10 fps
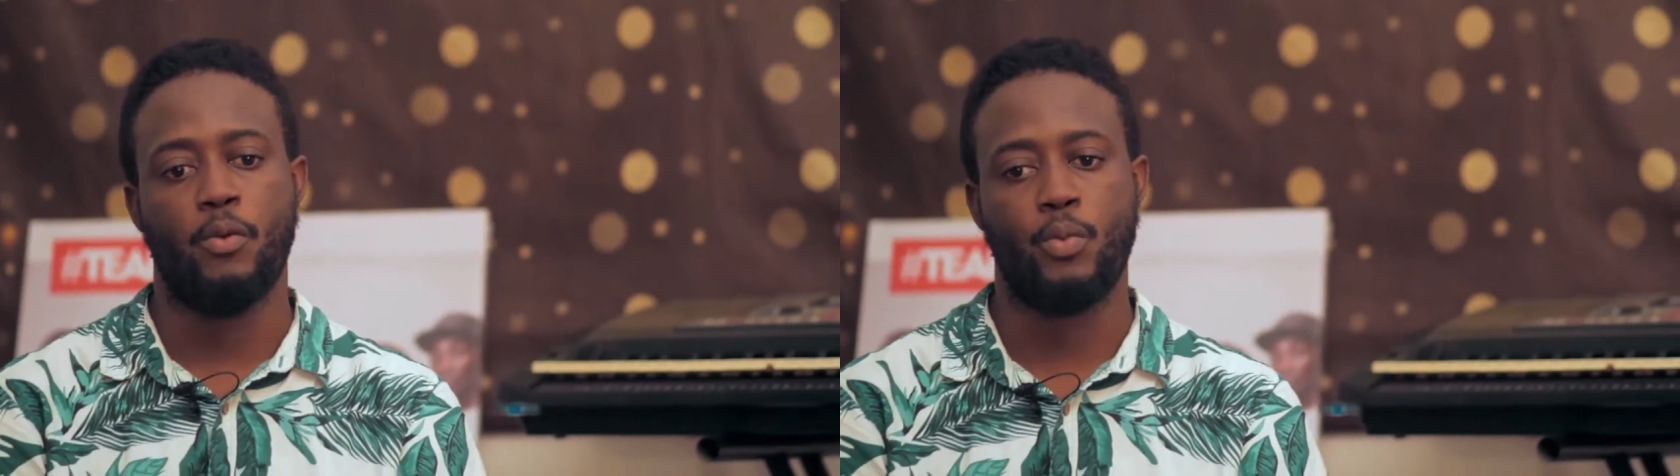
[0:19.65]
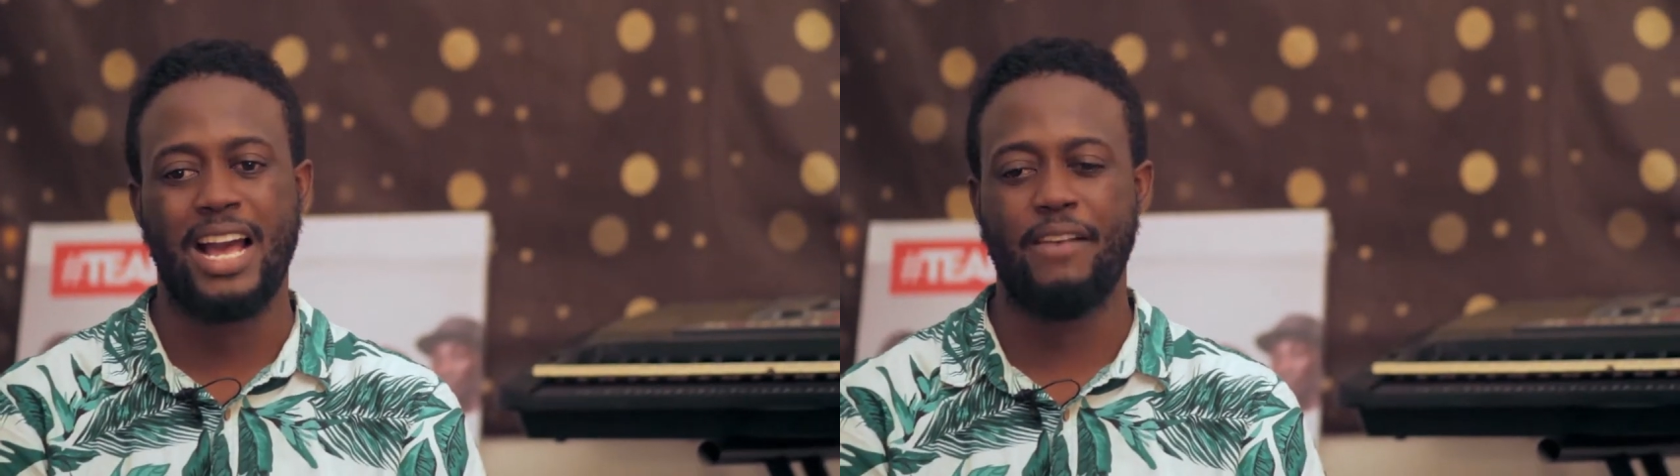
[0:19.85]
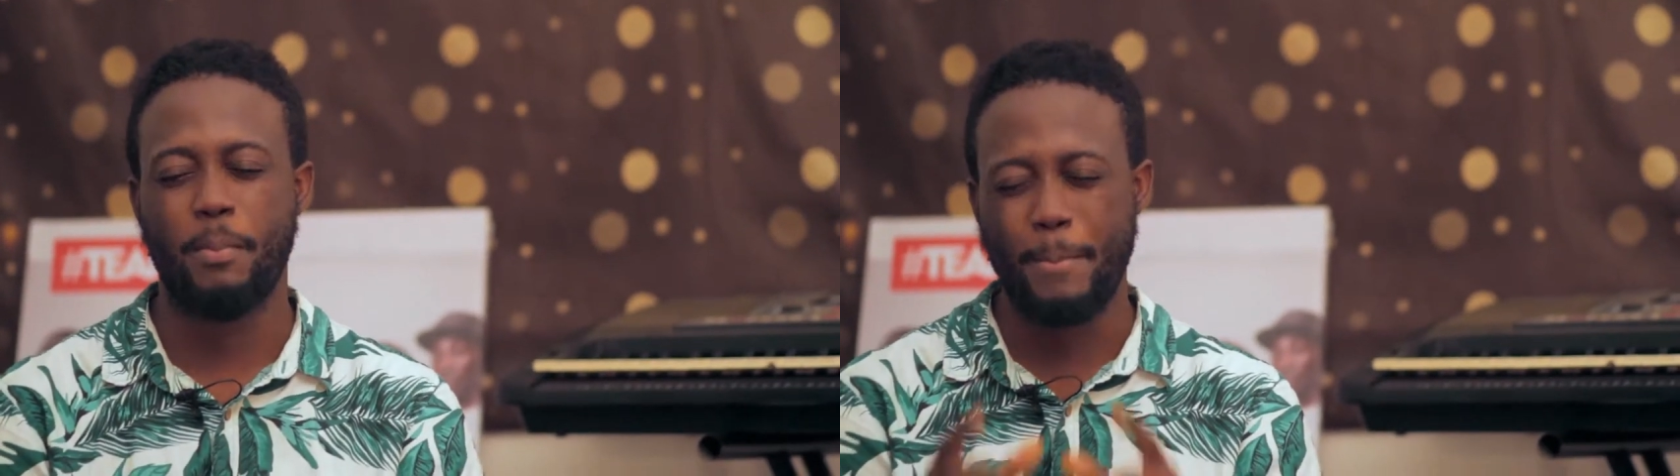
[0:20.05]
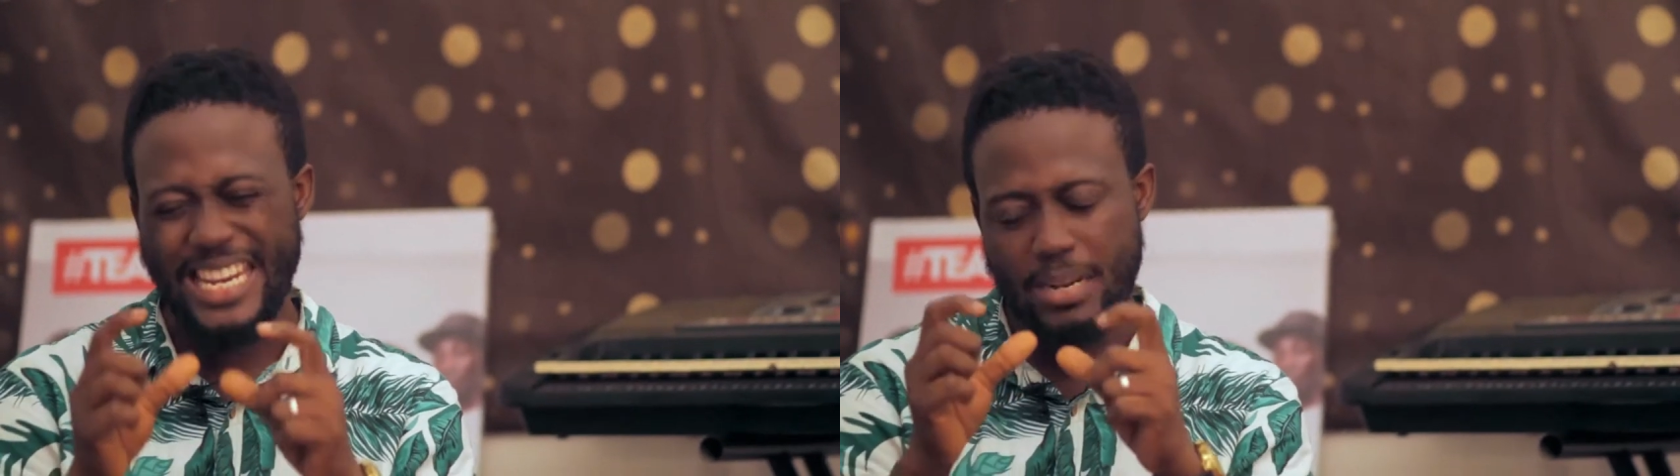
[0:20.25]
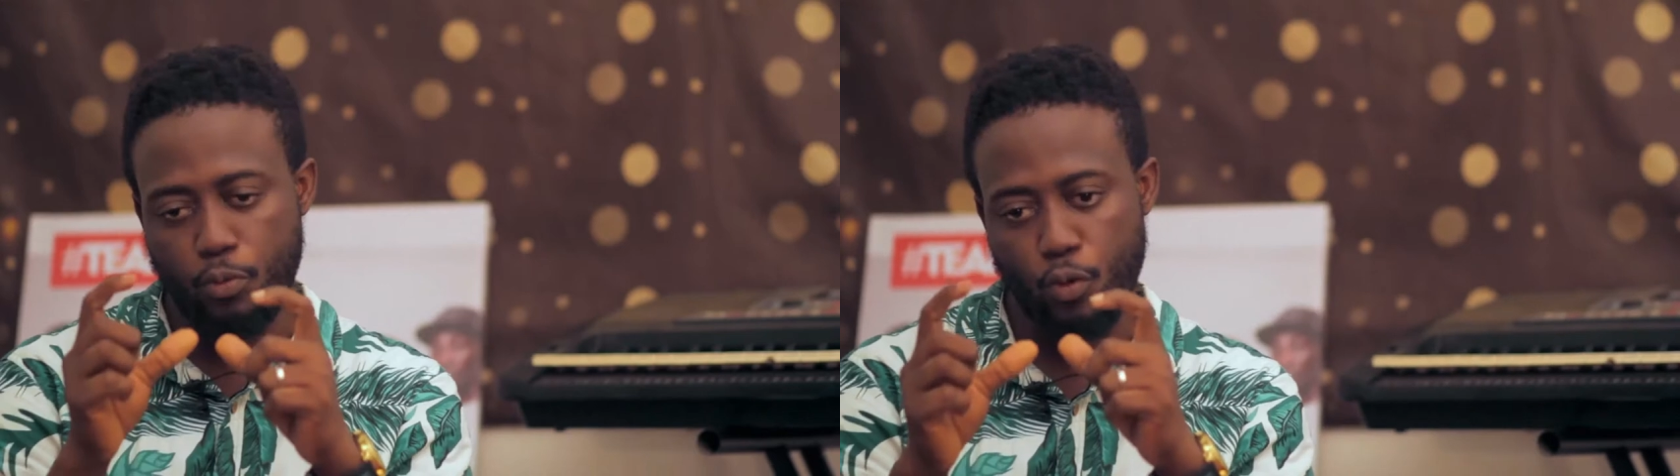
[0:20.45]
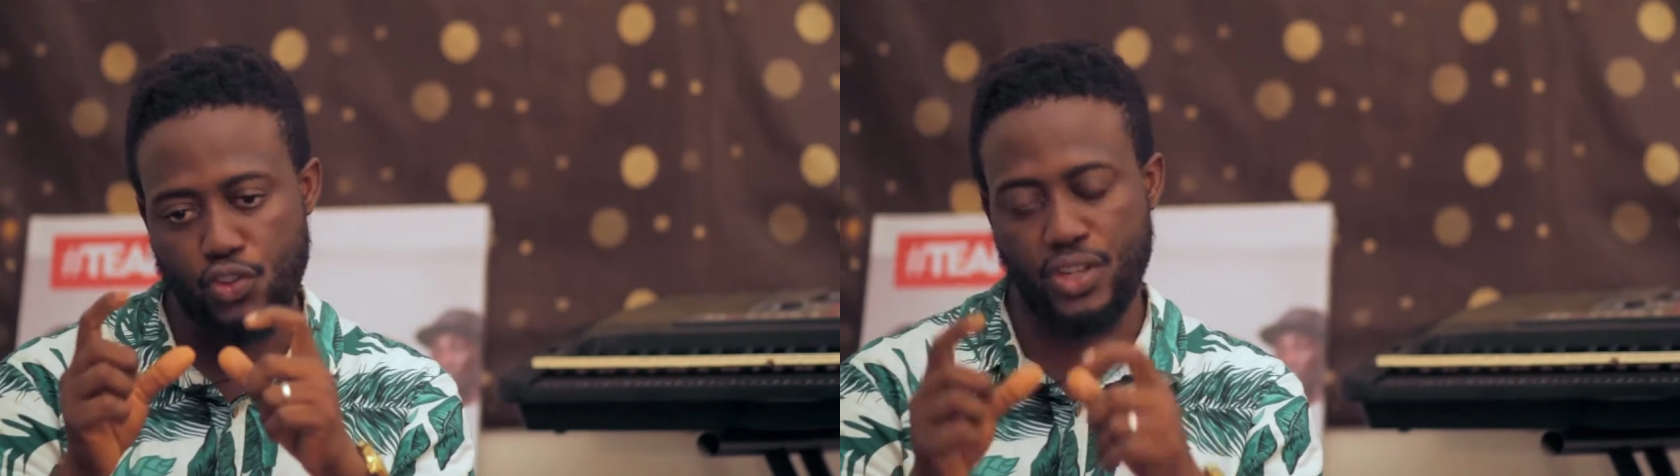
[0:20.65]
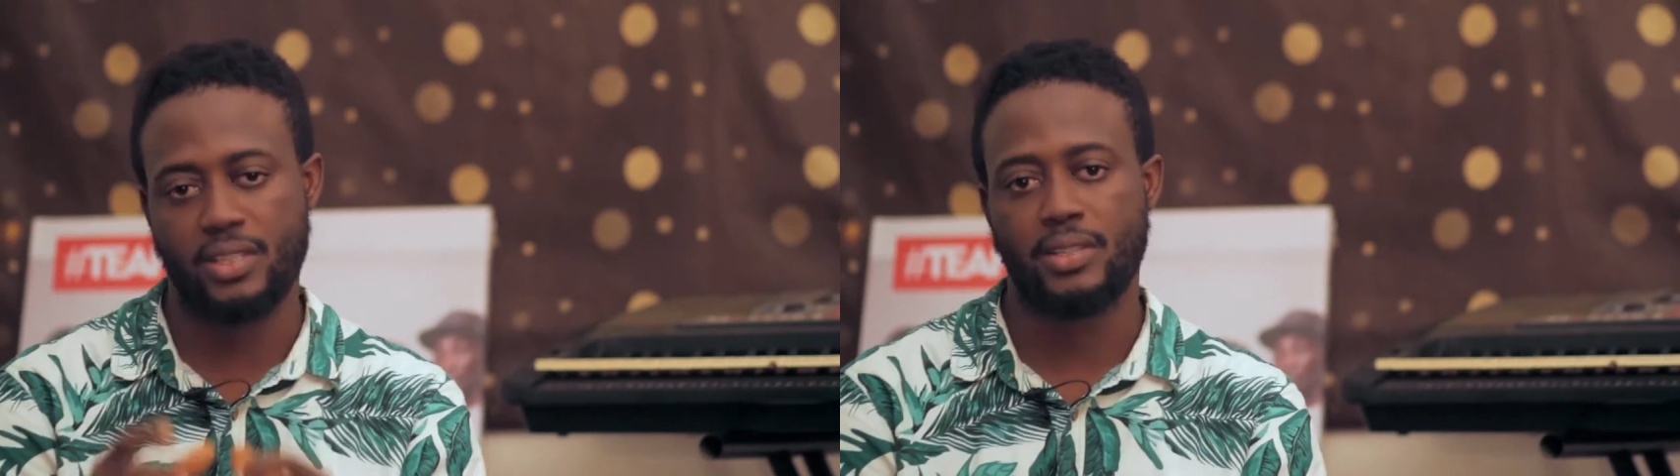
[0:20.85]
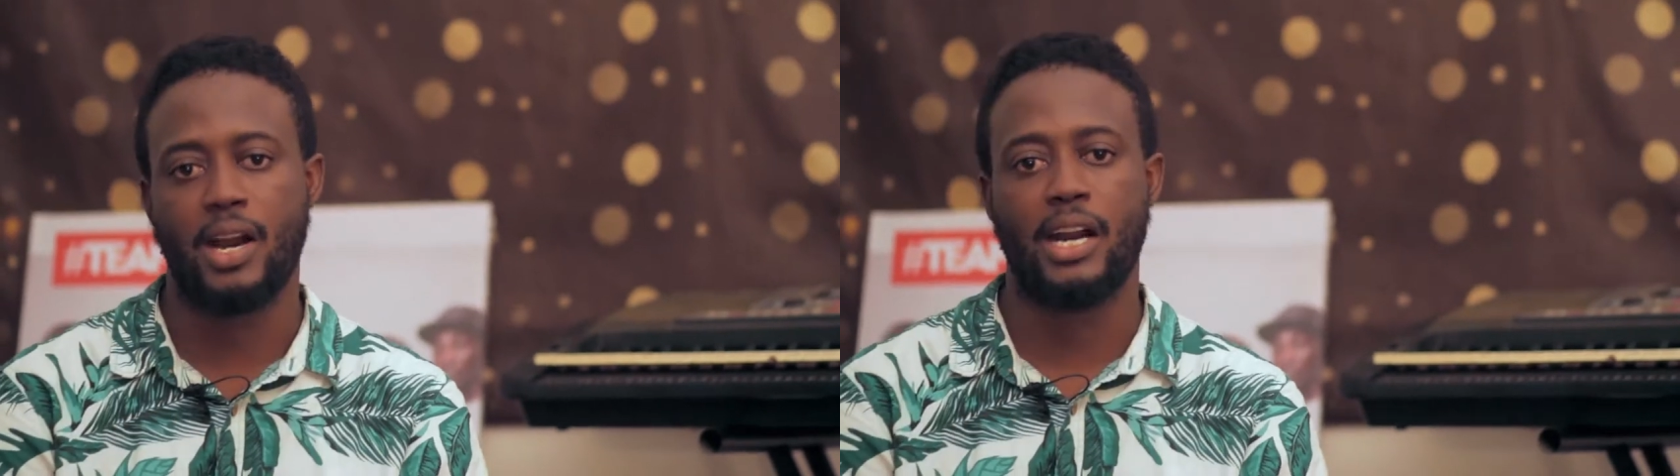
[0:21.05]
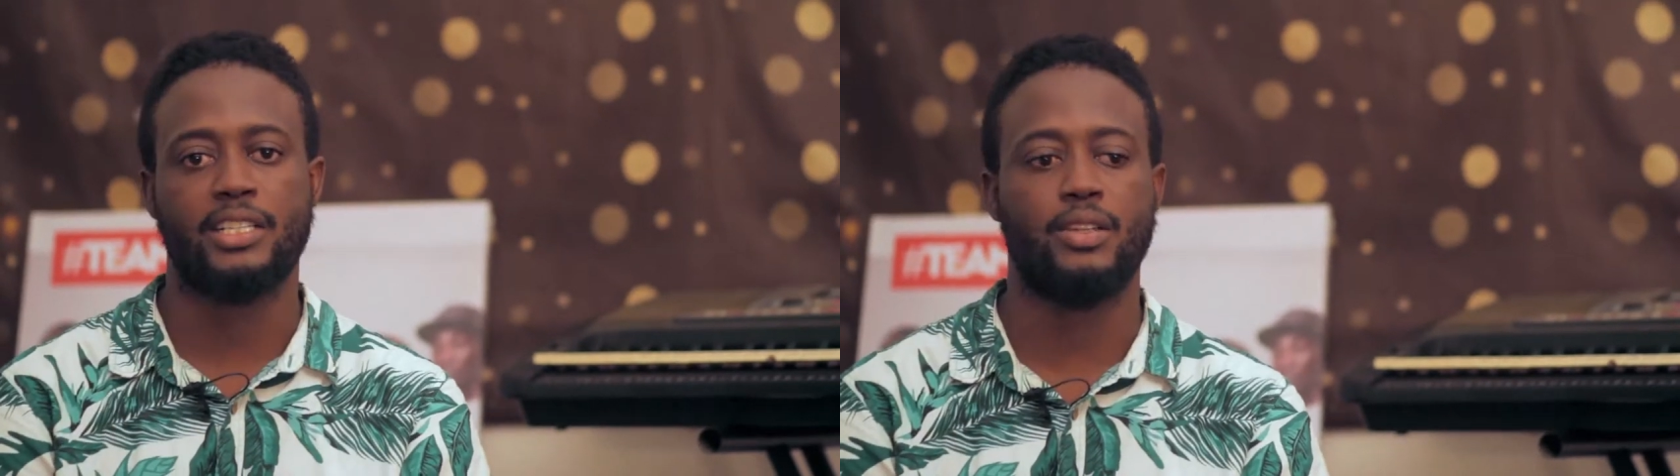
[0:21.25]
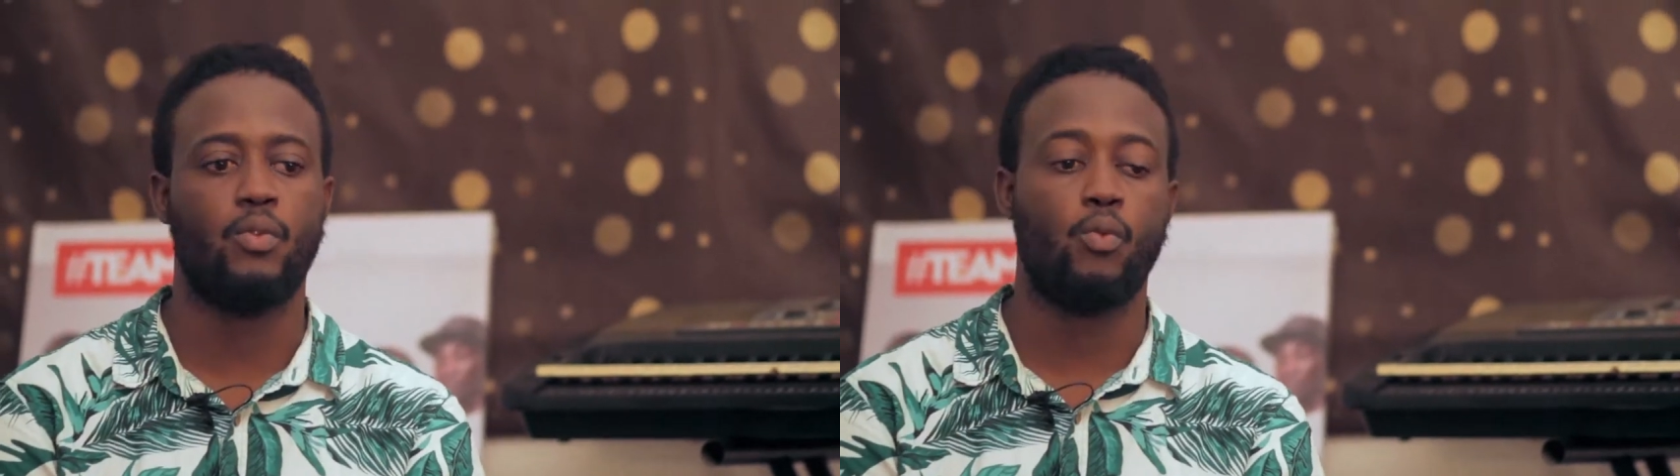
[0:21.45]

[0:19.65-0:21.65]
we have a mini project tagged